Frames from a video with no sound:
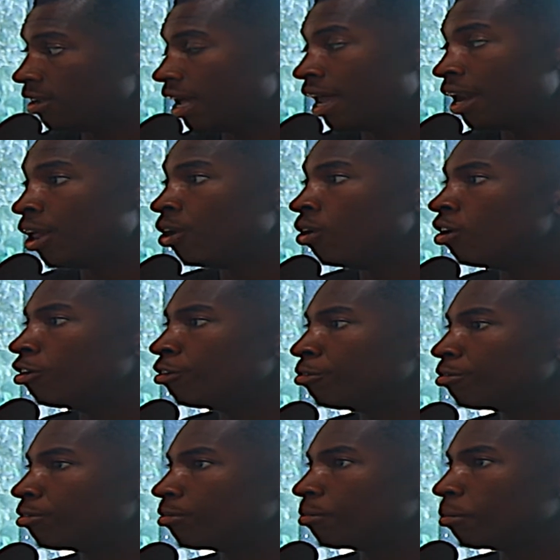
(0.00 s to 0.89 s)
And a lot
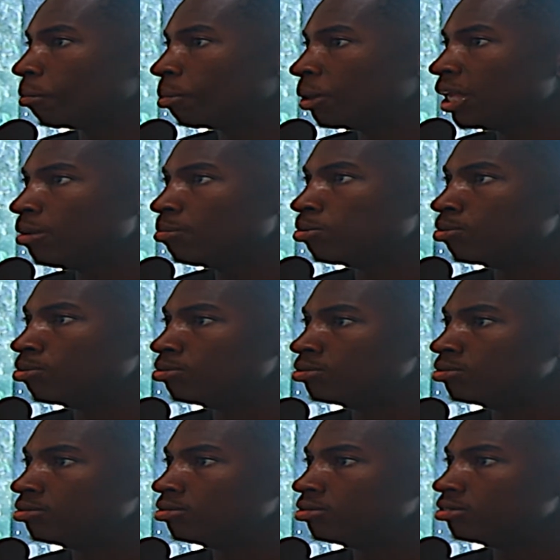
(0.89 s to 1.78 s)
of
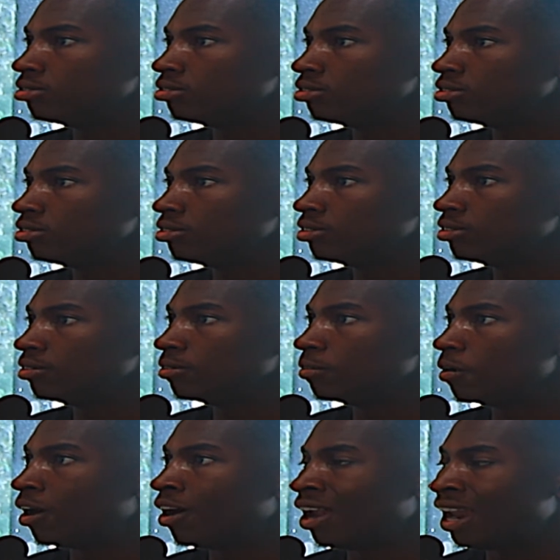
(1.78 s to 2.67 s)
people
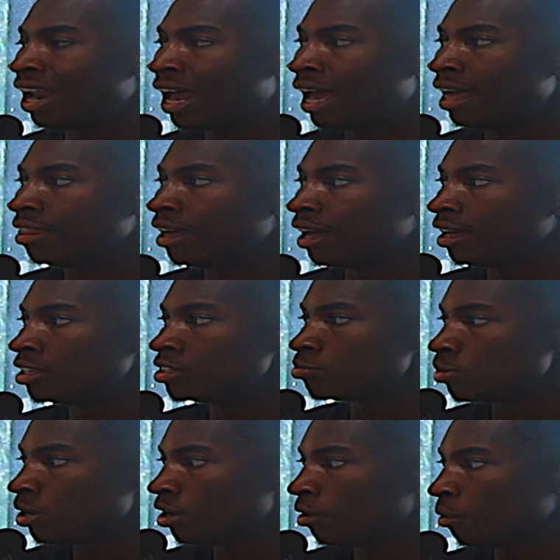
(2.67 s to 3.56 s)
are like that
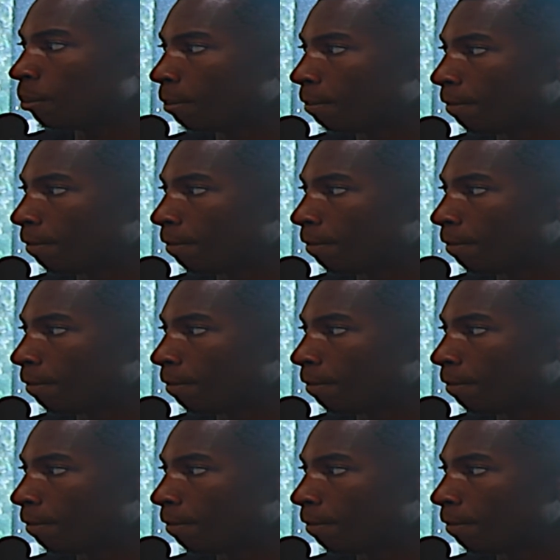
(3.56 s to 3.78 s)
as well.